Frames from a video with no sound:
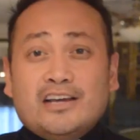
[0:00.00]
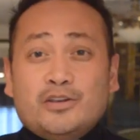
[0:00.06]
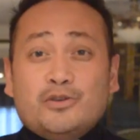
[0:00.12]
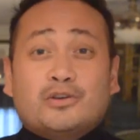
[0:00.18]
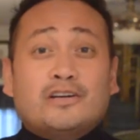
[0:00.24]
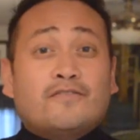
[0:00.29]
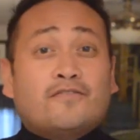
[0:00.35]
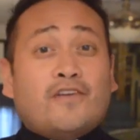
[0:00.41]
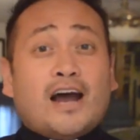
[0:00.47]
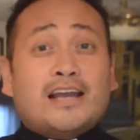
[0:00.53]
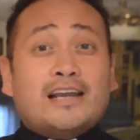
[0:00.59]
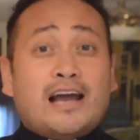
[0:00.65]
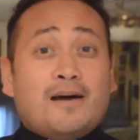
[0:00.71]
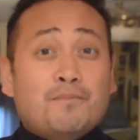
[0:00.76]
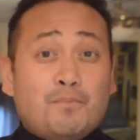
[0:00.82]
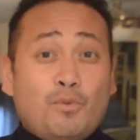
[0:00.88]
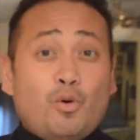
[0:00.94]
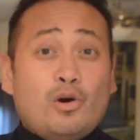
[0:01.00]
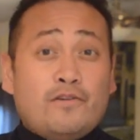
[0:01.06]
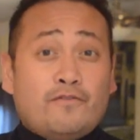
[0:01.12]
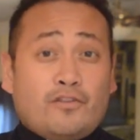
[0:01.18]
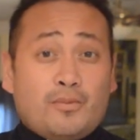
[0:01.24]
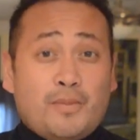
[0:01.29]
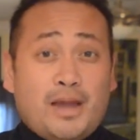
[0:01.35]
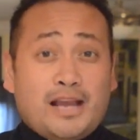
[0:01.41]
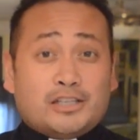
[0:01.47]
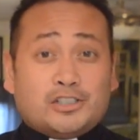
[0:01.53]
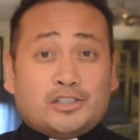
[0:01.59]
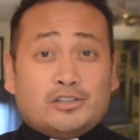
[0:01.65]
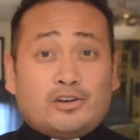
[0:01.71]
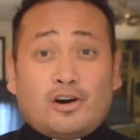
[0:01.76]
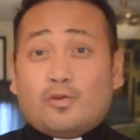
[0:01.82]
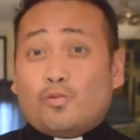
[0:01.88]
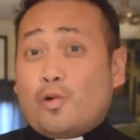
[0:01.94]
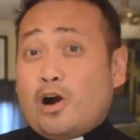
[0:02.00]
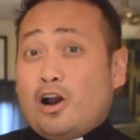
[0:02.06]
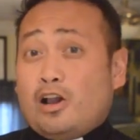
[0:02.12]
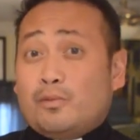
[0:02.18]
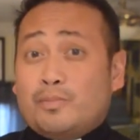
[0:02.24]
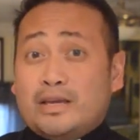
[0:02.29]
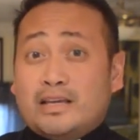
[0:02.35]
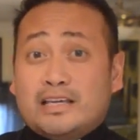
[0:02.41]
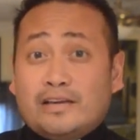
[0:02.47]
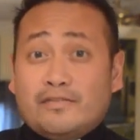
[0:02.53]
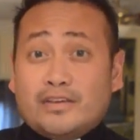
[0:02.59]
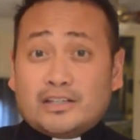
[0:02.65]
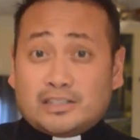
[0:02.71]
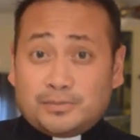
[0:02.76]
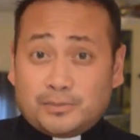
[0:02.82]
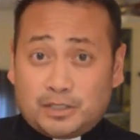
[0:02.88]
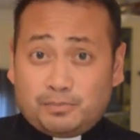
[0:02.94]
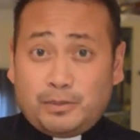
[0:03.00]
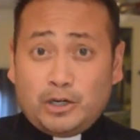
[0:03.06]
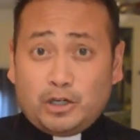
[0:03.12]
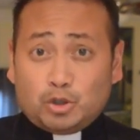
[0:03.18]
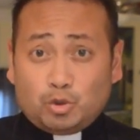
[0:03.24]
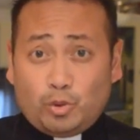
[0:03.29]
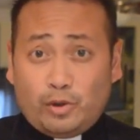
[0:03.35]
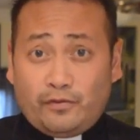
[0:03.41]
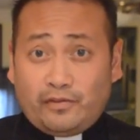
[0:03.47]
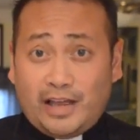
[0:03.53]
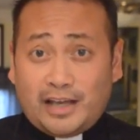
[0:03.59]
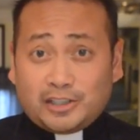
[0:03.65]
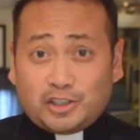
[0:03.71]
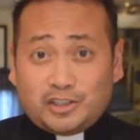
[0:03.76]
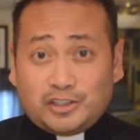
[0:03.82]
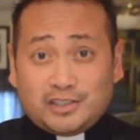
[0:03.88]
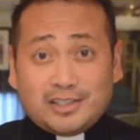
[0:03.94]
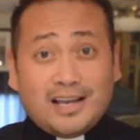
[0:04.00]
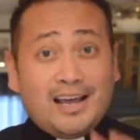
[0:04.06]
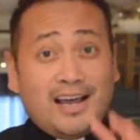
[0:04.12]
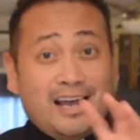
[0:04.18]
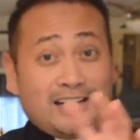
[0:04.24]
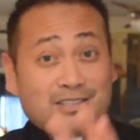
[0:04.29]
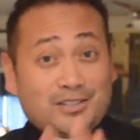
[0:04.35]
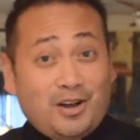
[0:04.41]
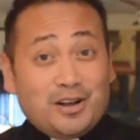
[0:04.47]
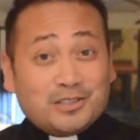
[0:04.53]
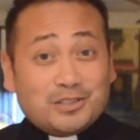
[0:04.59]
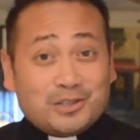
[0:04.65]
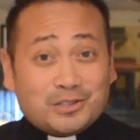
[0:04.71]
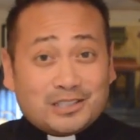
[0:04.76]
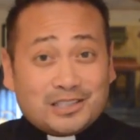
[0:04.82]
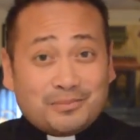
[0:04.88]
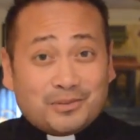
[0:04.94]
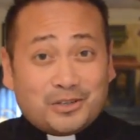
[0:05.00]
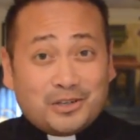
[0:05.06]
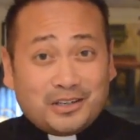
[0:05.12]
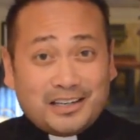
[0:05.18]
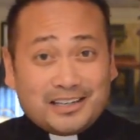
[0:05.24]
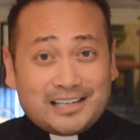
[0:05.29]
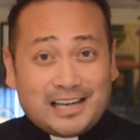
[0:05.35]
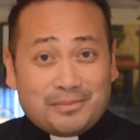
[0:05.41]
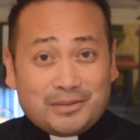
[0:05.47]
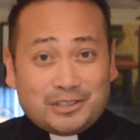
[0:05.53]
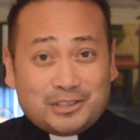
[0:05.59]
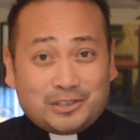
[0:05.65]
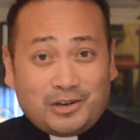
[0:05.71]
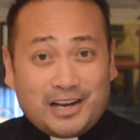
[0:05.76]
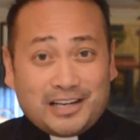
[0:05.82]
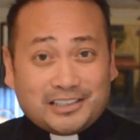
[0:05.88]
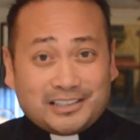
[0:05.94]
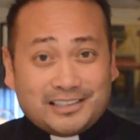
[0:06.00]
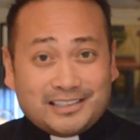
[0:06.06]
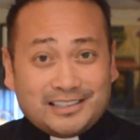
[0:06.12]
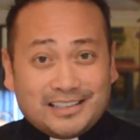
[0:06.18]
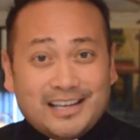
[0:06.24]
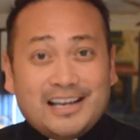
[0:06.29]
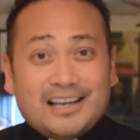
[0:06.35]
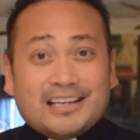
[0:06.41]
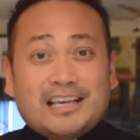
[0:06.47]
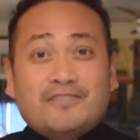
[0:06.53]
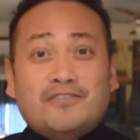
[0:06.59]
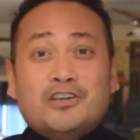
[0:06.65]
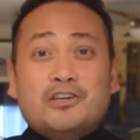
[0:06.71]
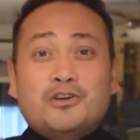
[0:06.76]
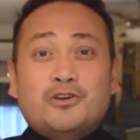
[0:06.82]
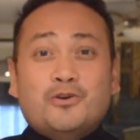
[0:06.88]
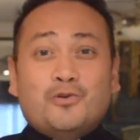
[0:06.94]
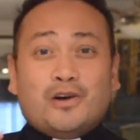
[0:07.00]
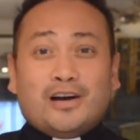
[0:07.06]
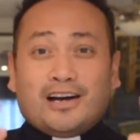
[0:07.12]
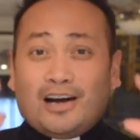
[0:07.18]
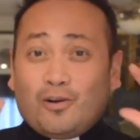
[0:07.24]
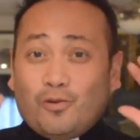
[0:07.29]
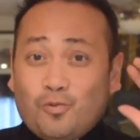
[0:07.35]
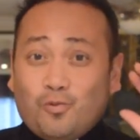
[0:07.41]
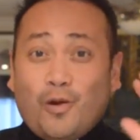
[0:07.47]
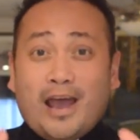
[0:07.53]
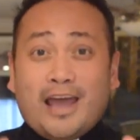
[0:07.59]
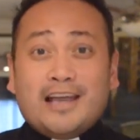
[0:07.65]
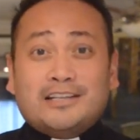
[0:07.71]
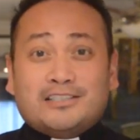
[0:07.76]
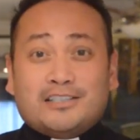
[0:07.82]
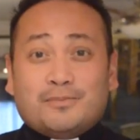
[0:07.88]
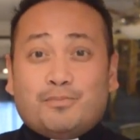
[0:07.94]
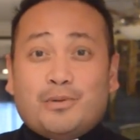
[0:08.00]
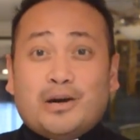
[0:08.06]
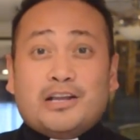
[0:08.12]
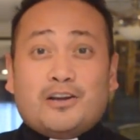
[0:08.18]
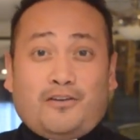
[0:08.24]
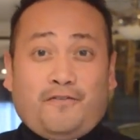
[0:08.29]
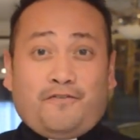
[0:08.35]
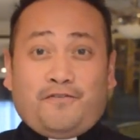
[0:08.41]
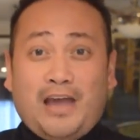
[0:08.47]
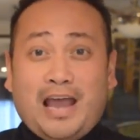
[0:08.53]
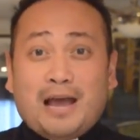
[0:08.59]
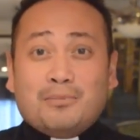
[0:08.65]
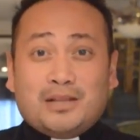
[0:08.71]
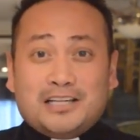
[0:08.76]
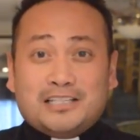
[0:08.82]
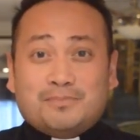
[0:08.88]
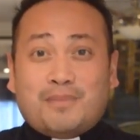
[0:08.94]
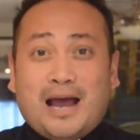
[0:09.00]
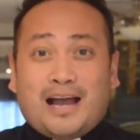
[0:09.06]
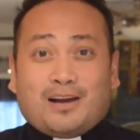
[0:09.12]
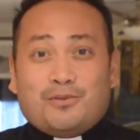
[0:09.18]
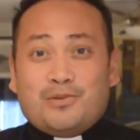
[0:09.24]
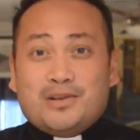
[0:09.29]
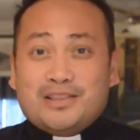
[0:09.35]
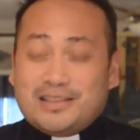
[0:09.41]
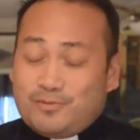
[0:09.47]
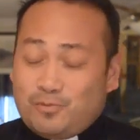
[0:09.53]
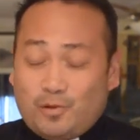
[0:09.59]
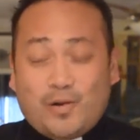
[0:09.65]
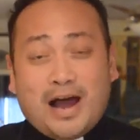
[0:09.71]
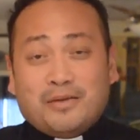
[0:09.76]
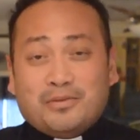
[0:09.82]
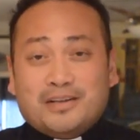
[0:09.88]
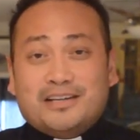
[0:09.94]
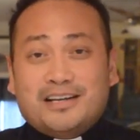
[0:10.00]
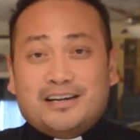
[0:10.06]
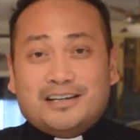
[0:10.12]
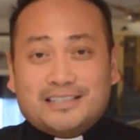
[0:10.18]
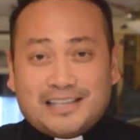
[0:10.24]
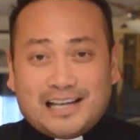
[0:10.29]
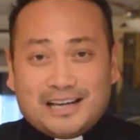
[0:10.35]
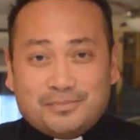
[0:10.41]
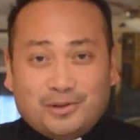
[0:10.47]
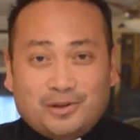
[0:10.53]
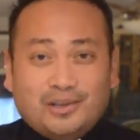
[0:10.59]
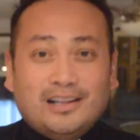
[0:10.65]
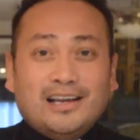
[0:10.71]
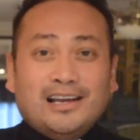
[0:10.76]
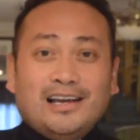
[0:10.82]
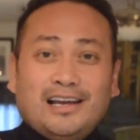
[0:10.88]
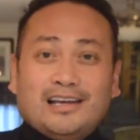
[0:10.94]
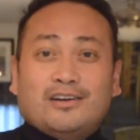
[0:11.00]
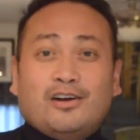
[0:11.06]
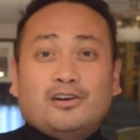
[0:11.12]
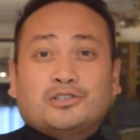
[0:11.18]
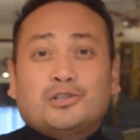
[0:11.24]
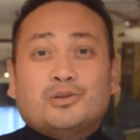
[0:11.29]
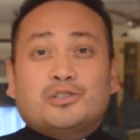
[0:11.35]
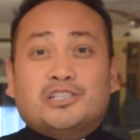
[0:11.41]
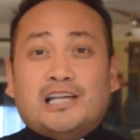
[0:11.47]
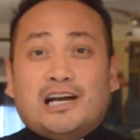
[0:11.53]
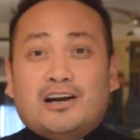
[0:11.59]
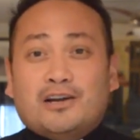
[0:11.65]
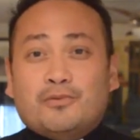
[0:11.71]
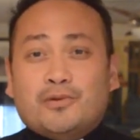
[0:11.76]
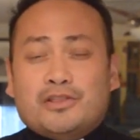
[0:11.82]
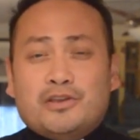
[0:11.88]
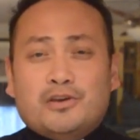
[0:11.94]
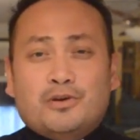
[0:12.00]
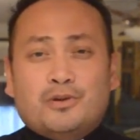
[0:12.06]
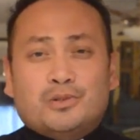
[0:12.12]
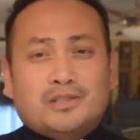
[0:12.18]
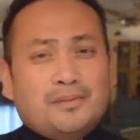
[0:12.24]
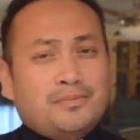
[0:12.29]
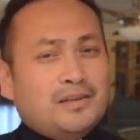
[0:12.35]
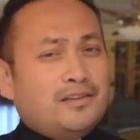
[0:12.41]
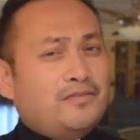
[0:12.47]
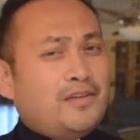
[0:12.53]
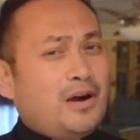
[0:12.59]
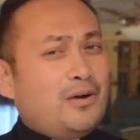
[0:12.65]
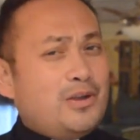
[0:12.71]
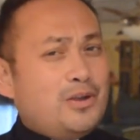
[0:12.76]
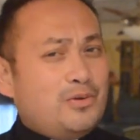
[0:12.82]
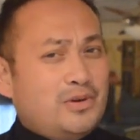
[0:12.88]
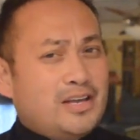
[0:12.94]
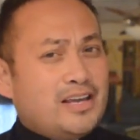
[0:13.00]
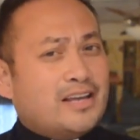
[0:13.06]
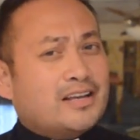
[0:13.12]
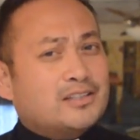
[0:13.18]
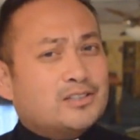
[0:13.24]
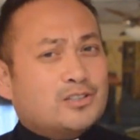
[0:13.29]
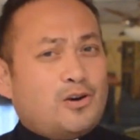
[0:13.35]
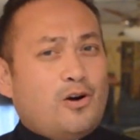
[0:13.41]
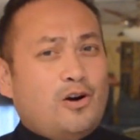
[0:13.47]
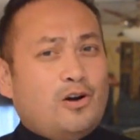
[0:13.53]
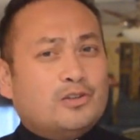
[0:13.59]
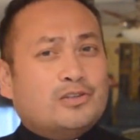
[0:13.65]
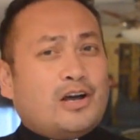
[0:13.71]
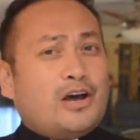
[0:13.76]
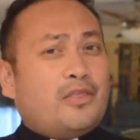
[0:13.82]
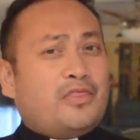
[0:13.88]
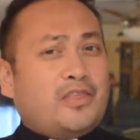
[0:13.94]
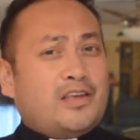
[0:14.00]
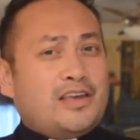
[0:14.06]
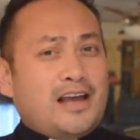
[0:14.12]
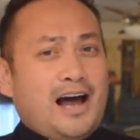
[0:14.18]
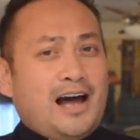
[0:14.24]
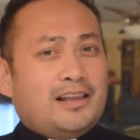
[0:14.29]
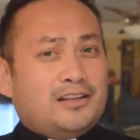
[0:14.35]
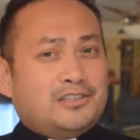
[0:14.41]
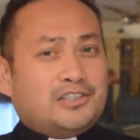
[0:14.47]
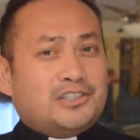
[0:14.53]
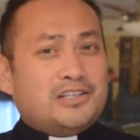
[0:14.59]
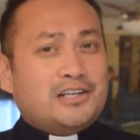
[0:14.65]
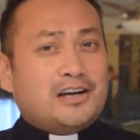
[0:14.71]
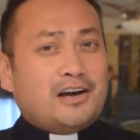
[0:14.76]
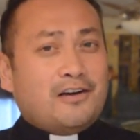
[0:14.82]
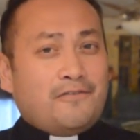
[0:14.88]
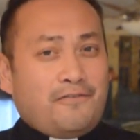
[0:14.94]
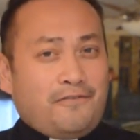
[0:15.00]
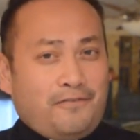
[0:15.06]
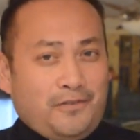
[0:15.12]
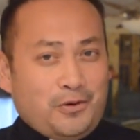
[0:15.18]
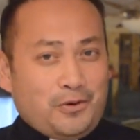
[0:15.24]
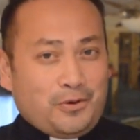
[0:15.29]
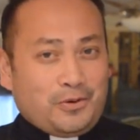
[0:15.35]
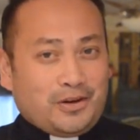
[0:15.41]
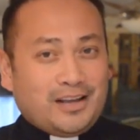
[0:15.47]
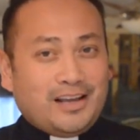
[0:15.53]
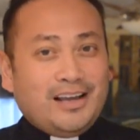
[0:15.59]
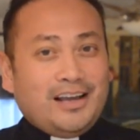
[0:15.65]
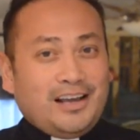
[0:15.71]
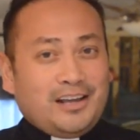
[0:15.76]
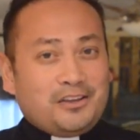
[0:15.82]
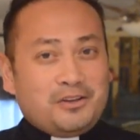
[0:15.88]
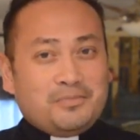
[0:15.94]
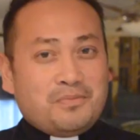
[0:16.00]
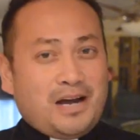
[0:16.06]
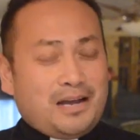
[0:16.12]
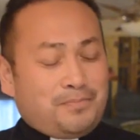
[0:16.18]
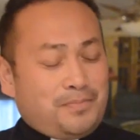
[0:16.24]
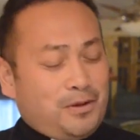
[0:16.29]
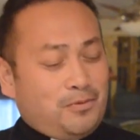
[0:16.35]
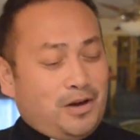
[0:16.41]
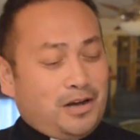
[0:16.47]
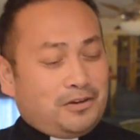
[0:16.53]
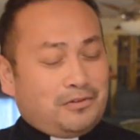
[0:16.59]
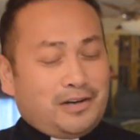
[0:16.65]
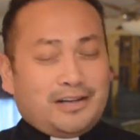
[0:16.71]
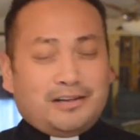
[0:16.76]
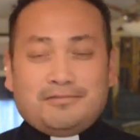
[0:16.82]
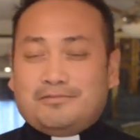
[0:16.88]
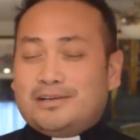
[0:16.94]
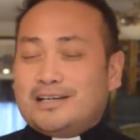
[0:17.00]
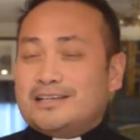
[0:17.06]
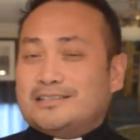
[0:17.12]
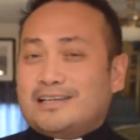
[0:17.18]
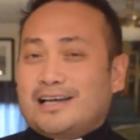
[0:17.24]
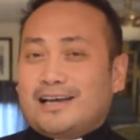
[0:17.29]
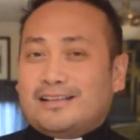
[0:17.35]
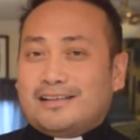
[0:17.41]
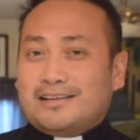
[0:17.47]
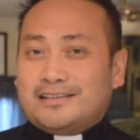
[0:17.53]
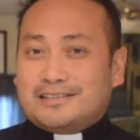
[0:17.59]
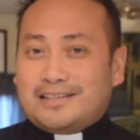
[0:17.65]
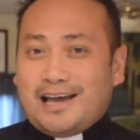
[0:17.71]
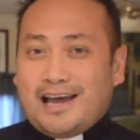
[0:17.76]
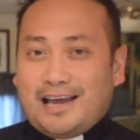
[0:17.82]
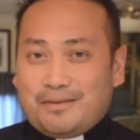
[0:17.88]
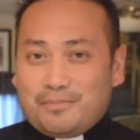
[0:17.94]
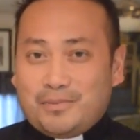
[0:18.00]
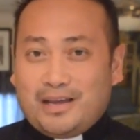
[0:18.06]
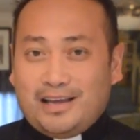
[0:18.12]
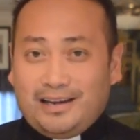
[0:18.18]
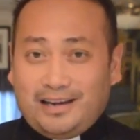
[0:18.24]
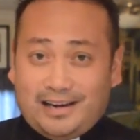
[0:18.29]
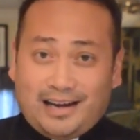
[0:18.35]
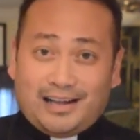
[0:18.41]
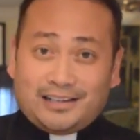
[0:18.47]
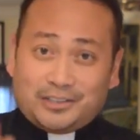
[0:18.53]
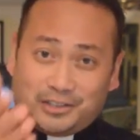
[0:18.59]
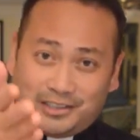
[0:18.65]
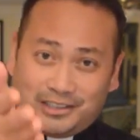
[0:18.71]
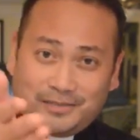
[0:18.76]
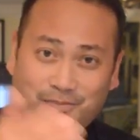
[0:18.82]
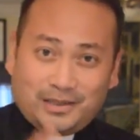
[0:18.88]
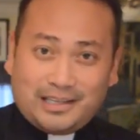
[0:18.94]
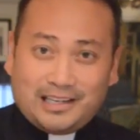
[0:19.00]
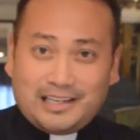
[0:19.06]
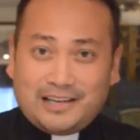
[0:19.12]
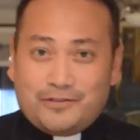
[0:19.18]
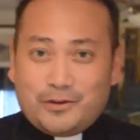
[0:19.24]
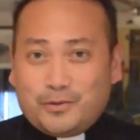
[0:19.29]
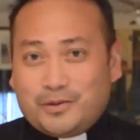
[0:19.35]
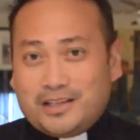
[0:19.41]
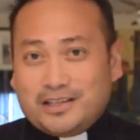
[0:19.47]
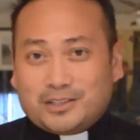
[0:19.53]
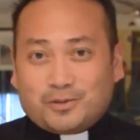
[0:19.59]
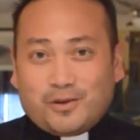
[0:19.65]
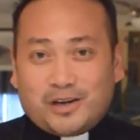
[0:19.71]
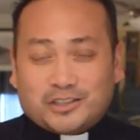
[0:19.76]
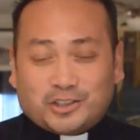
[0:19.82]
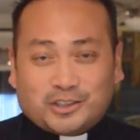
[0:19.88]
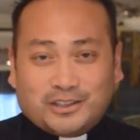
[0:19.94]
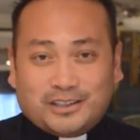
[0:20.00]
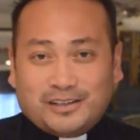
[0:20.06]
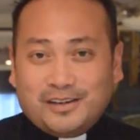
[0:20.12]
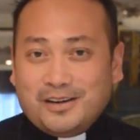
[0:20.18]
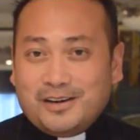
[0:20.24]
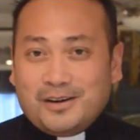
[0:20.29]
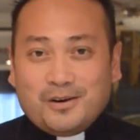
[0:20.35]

You can find out more information on where I'll be giving some spiritual reflections as also some cooking demonstrations, giving you a way to bring your families back around the dinner table and also sharing with you something very unique. It's called a theology of food. And you might be wondering, what exactly does that mean? And I'll just simply leave you with this question.